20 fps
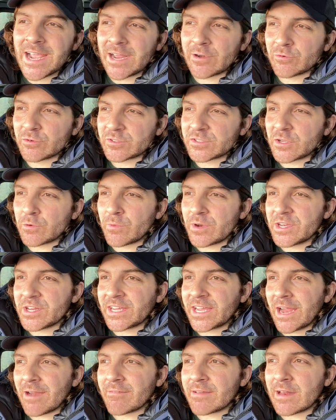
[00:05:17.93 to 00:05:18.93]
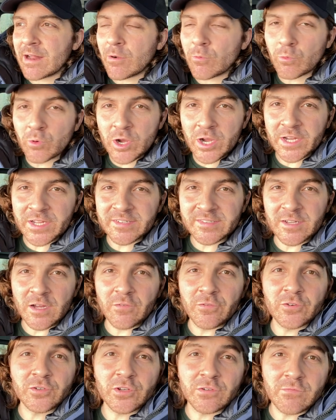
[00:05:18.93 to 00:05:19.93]
And also when you're carrying out work
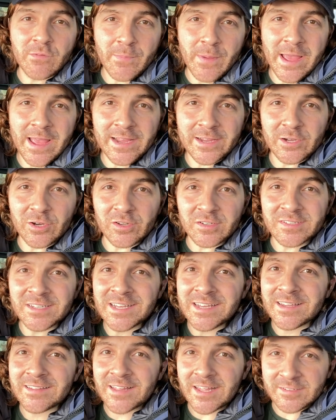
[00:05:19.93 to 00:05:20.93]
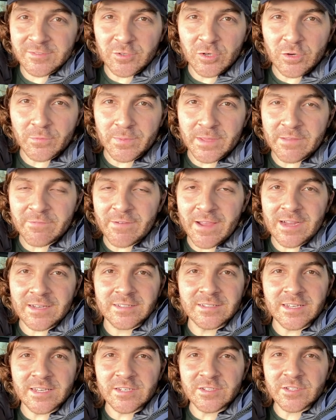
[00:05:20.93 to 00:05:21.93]
yourself or doing repair costs, that's got to be
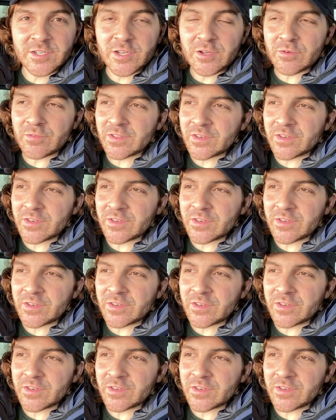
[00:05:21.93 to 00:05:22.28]
factored in too.